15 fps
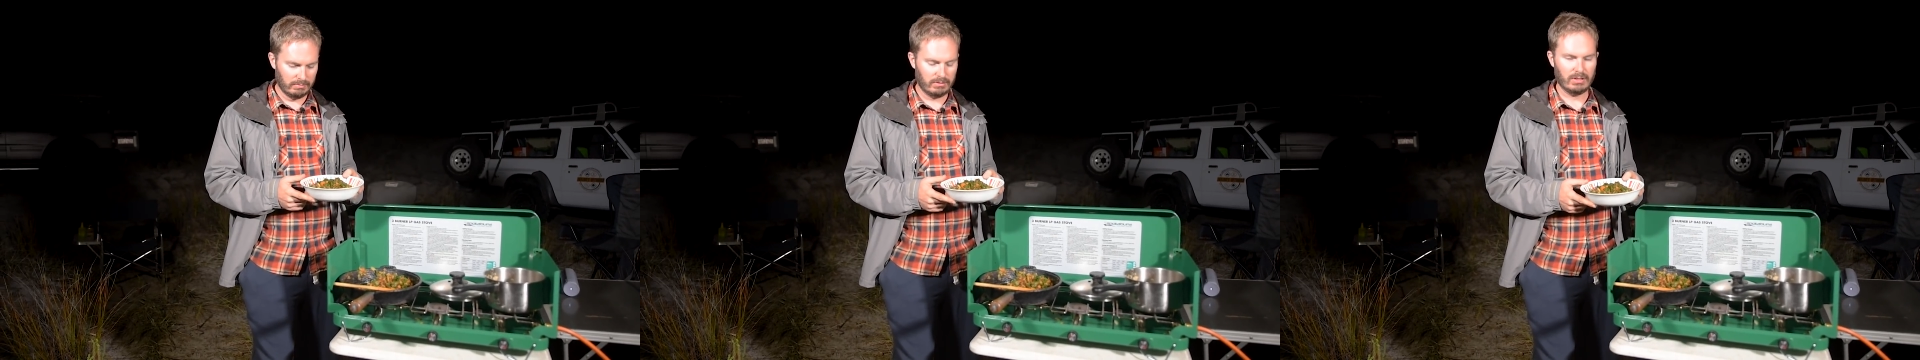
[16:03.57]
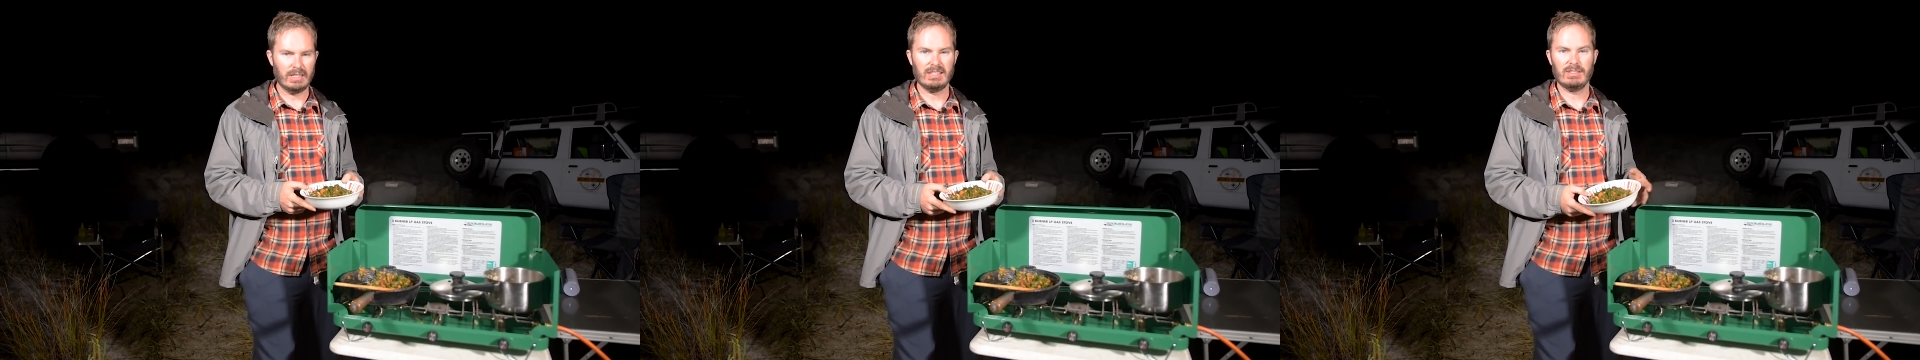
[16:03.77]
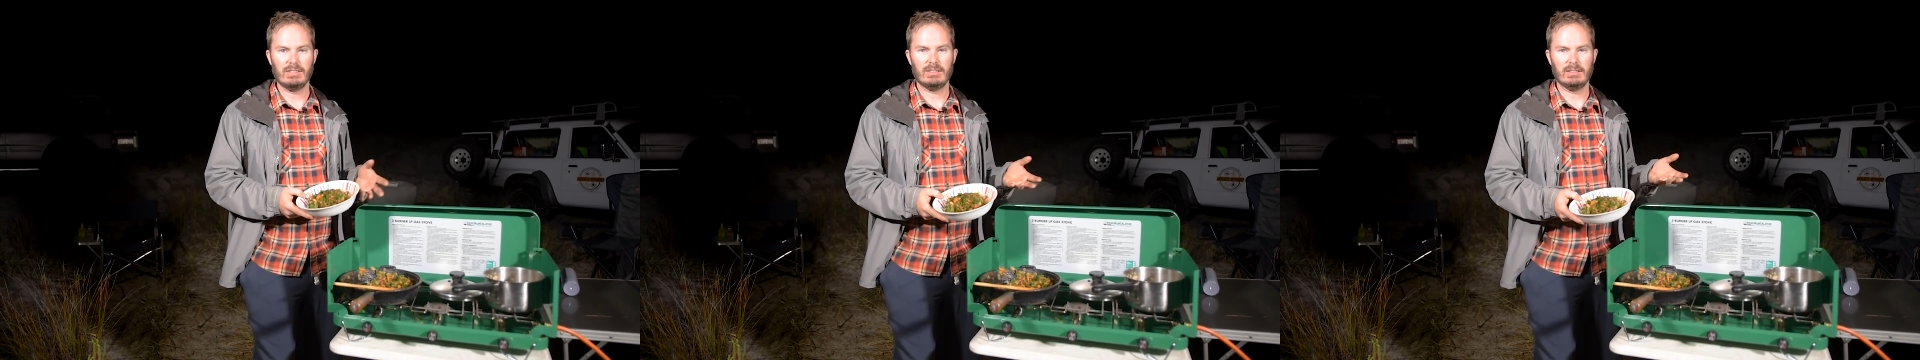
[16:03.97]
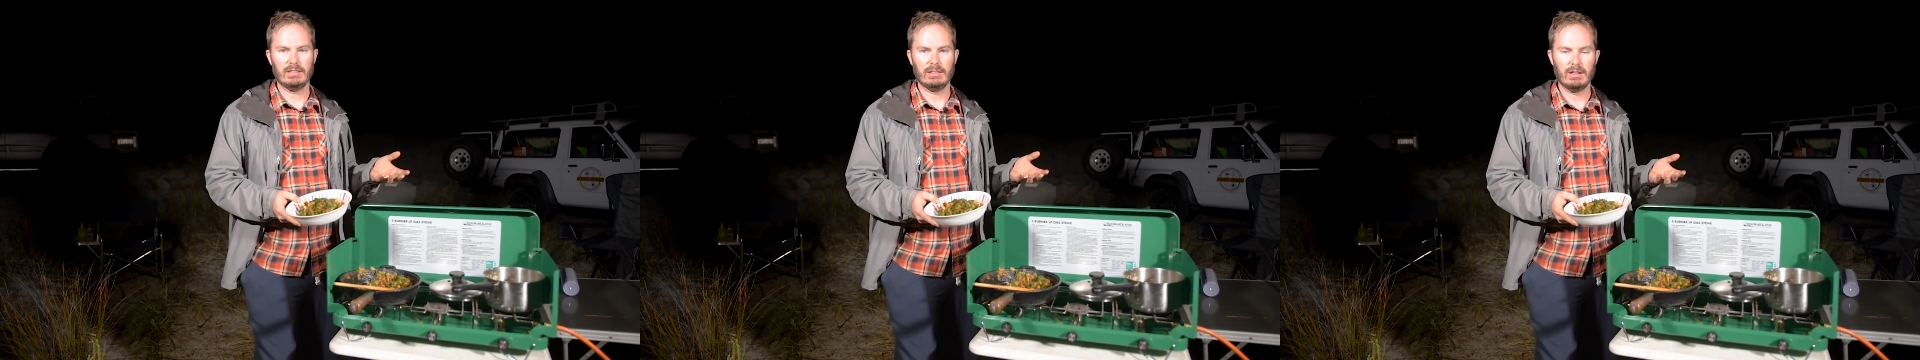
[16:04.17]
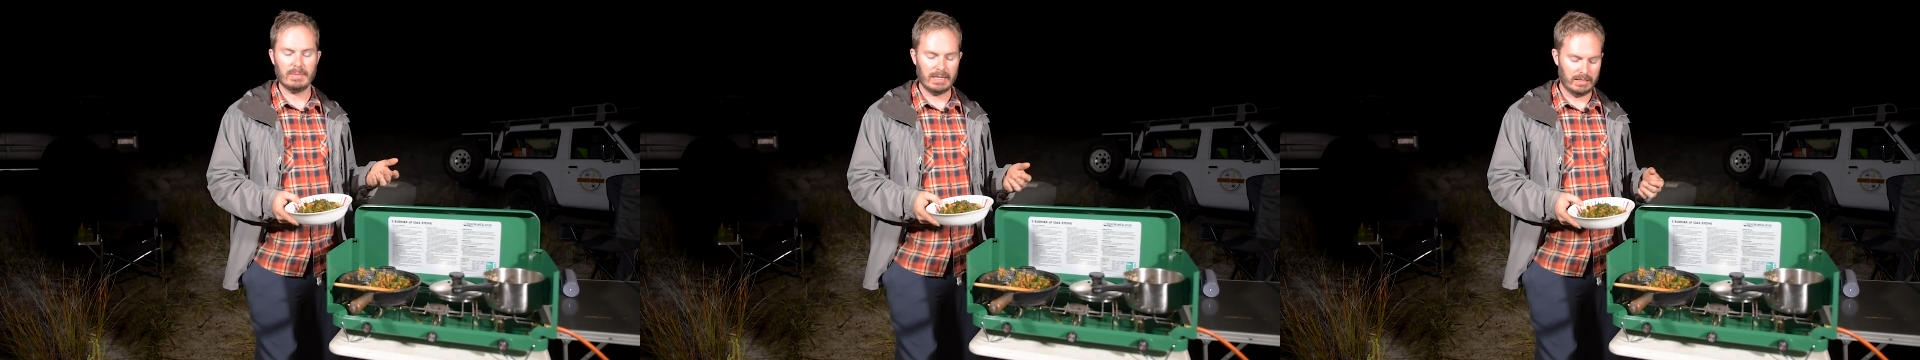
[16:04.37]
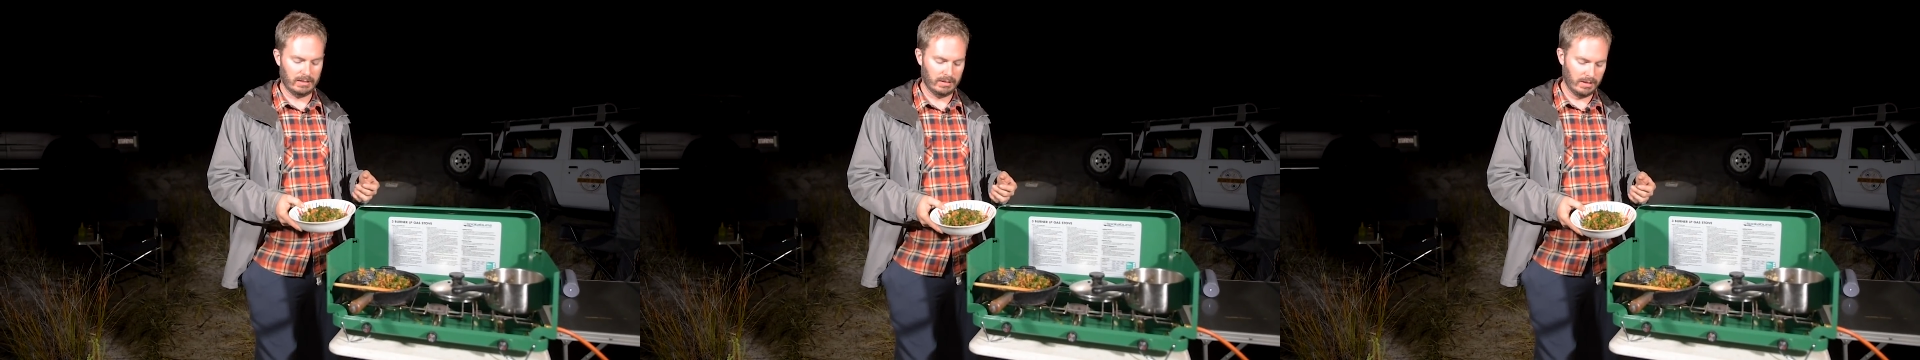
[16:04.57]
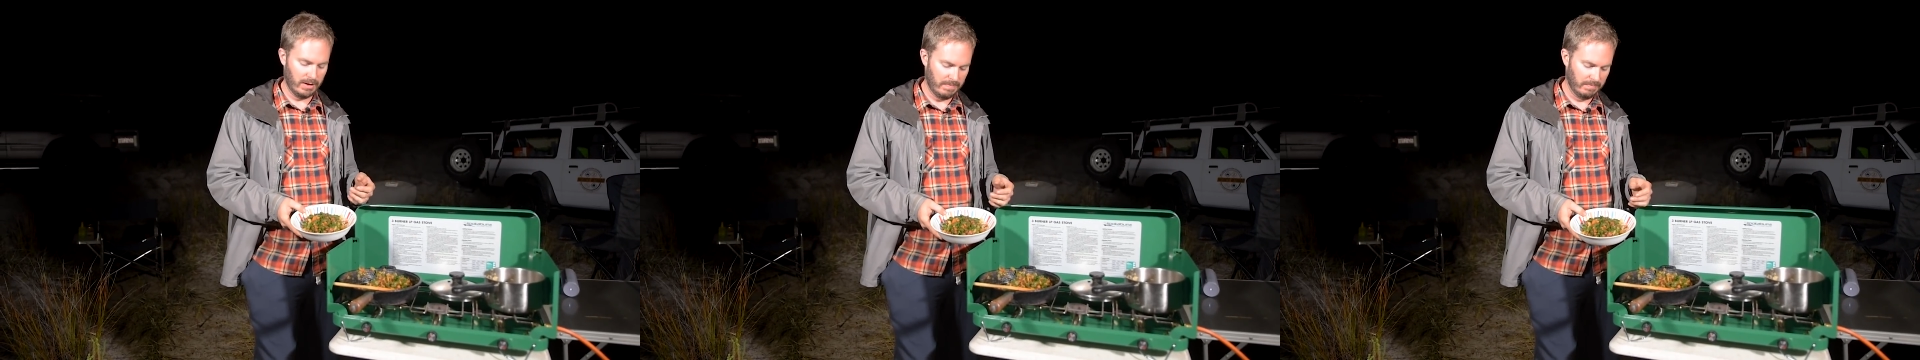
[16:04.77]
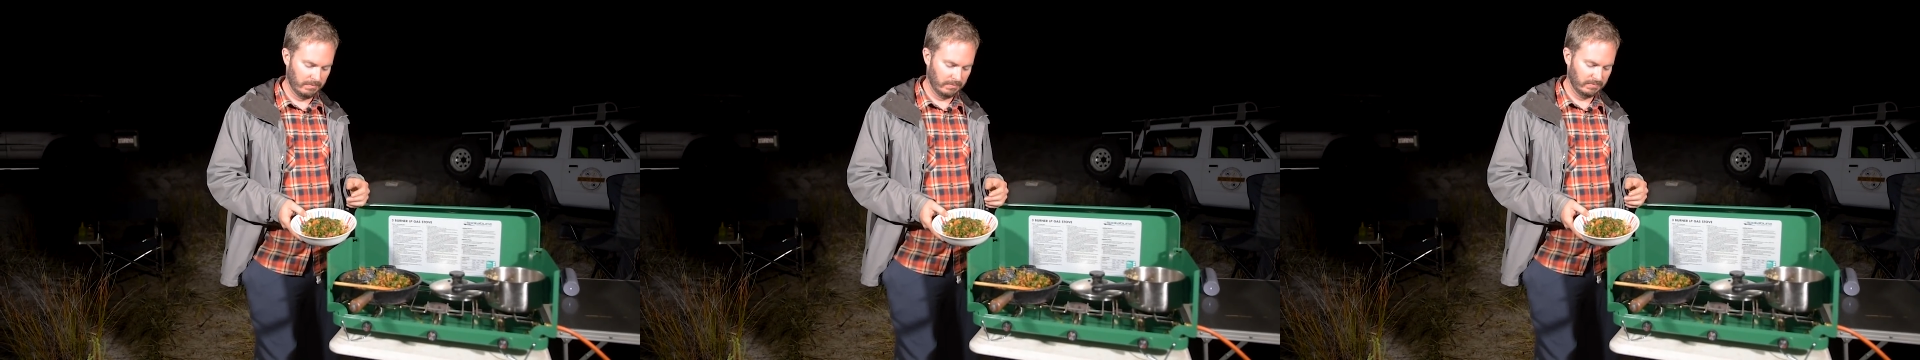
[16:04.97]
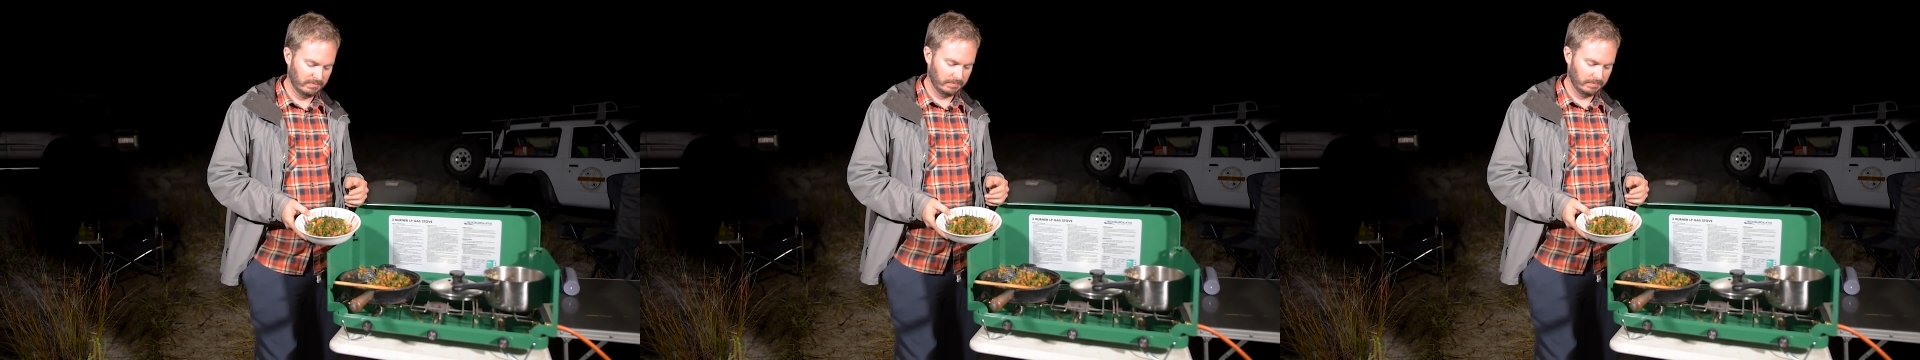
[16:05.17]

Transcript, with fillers: It's the easiest thing I make at home.